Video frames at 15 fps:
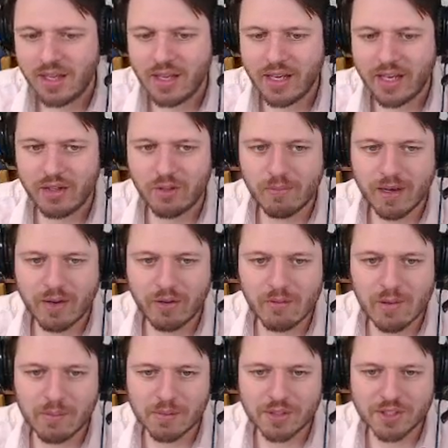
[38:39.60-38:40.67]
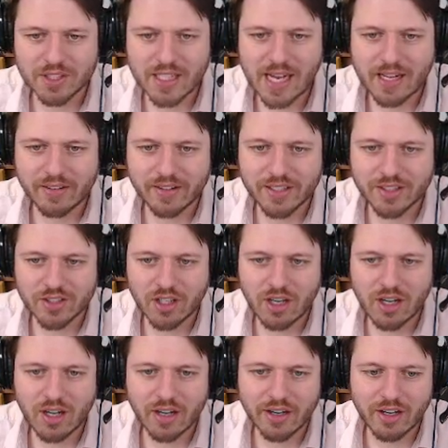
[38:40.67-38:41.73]
And you might remember Sally and
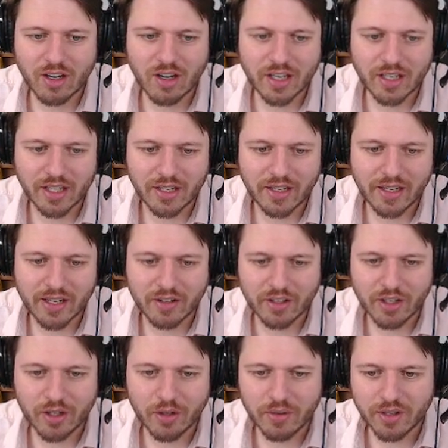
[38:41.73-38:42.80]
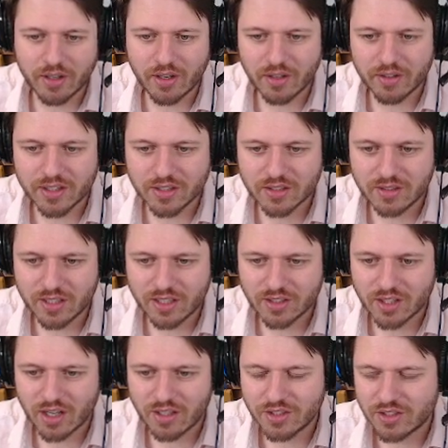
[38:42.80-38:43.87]
Todd and Auden and Nell and Owen and all these
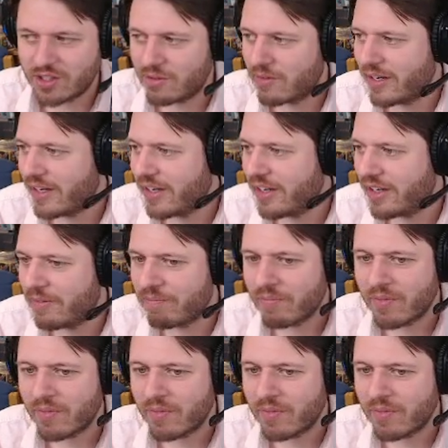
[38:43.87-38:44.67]
cards that are right here.